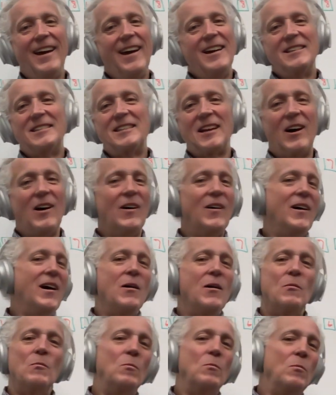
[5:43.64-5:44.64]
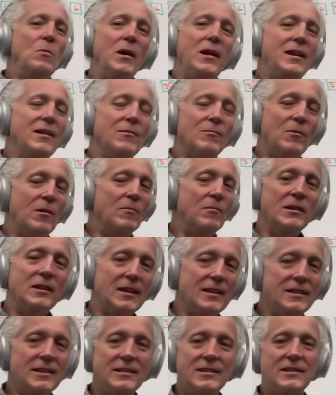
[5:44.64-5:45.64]
so we when we
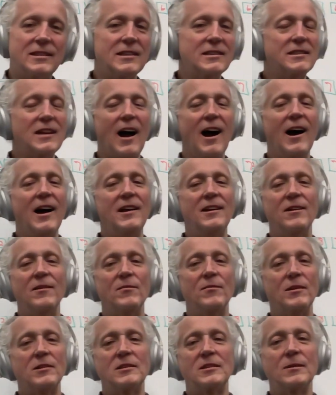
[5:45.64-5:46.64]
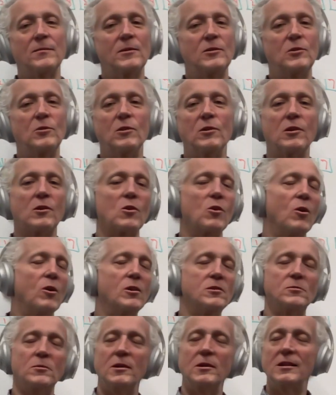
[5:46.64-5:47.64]
did the design of the Sigma 200
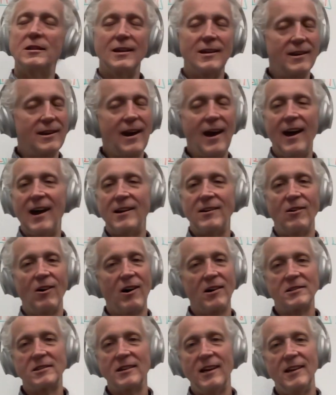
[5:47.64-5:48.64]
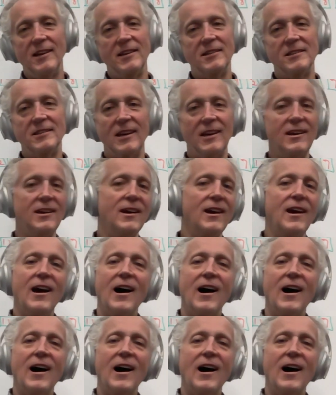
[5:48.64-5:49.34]
cores, we didn't add an aux ADC.